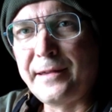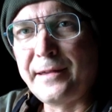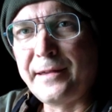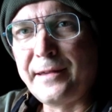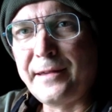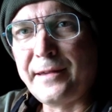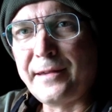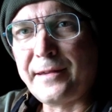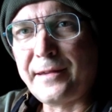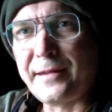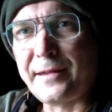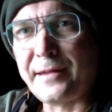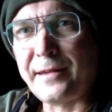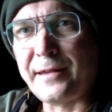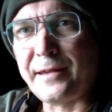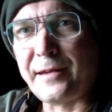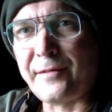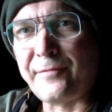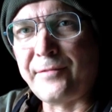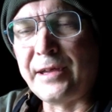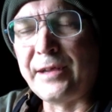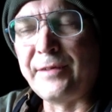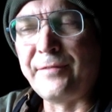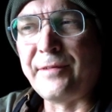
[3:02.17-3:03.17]
I've even
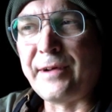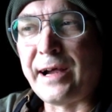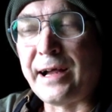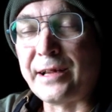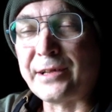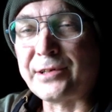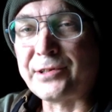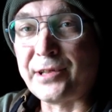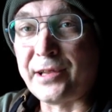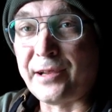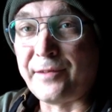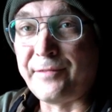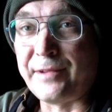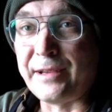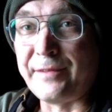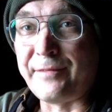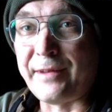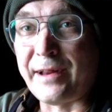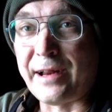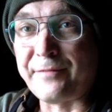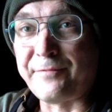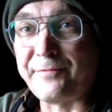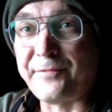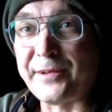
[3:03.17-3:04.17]
had a
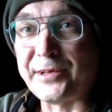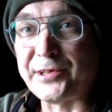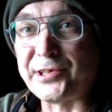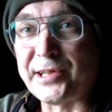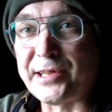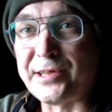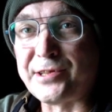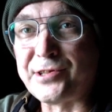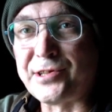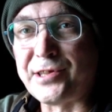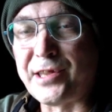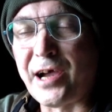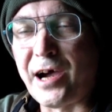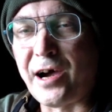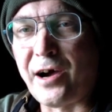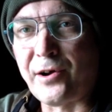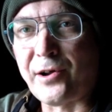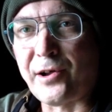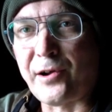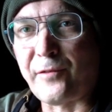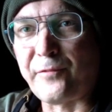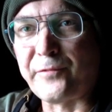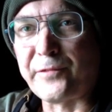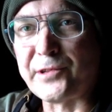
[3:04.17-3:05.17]
fish into dark off
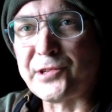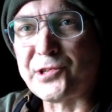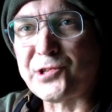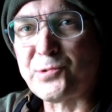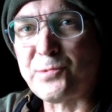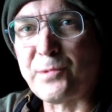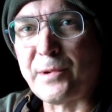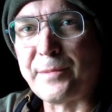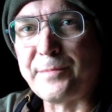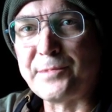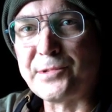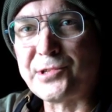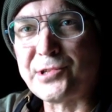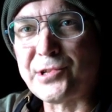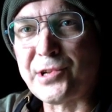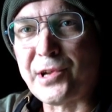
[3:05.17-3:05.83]
this swim, so